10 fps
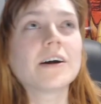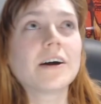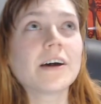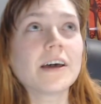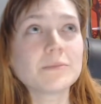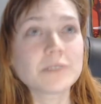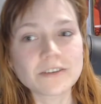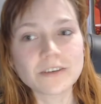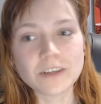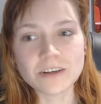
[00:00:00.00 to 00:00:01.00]
emptied
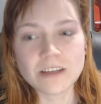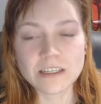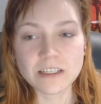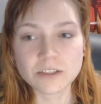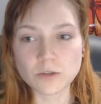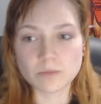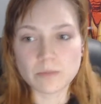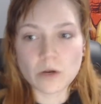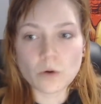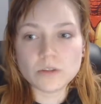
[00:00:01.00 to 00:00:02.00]
earlier that day. So it was a
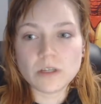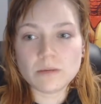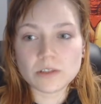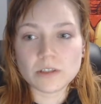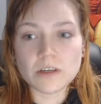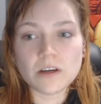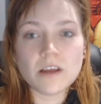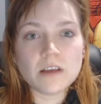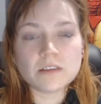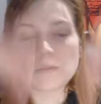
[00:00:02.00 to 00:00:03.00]
big old dumpster,
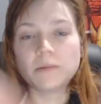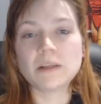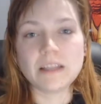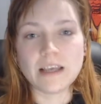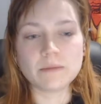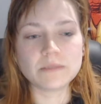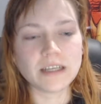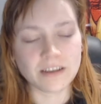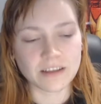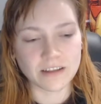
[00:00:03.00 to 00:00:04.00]
completely empty. I
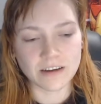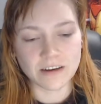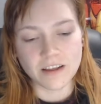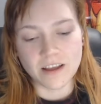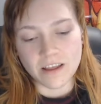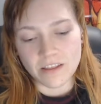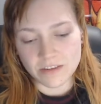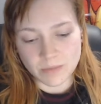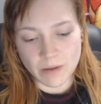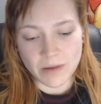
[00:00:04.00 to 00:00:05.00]
look in there,
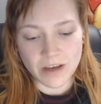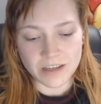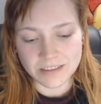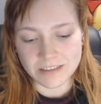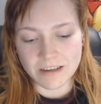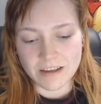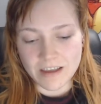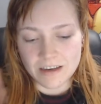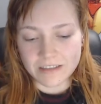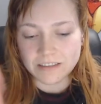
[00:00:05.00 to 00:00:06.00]
there's my box.
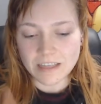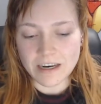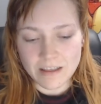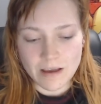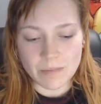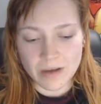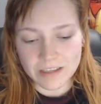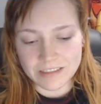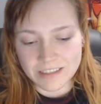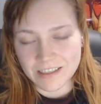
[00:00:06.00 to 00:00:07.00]
And inside of that
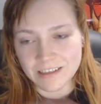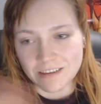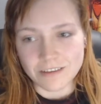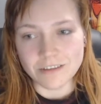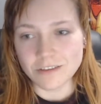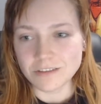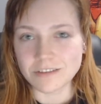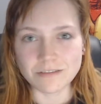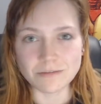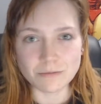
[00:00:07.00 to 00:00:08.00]
box is
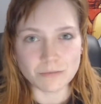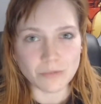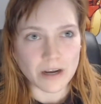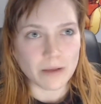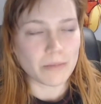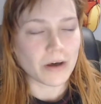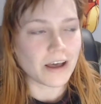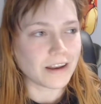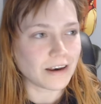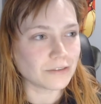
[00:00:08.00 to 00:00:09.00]
what I
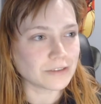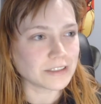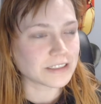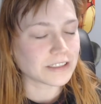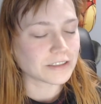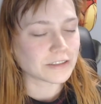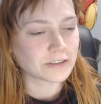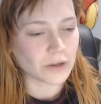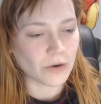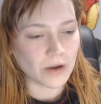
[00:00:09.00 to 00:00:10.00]
bought. And I was
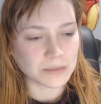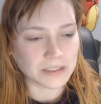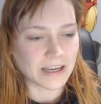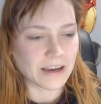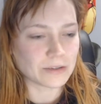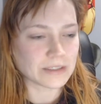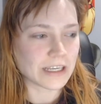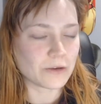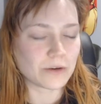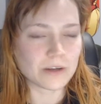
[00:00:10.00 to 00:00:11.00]
so upset. I was like,
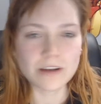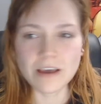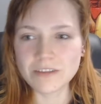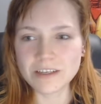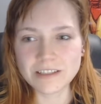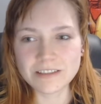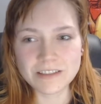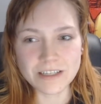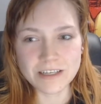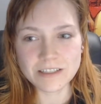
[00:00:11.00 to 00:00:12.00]
you couldn't have the
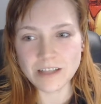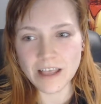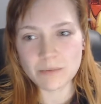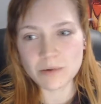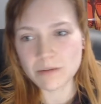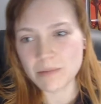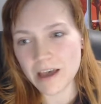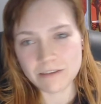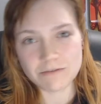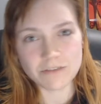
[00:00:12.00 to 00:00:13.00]
decency to like put it back
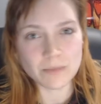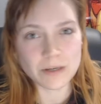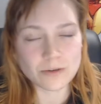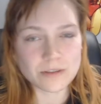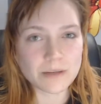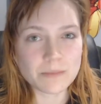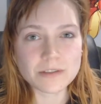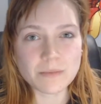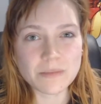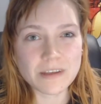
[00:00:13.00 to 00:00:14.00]
in front of my doorstep or
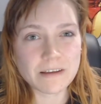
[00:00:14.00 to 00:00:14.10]
something.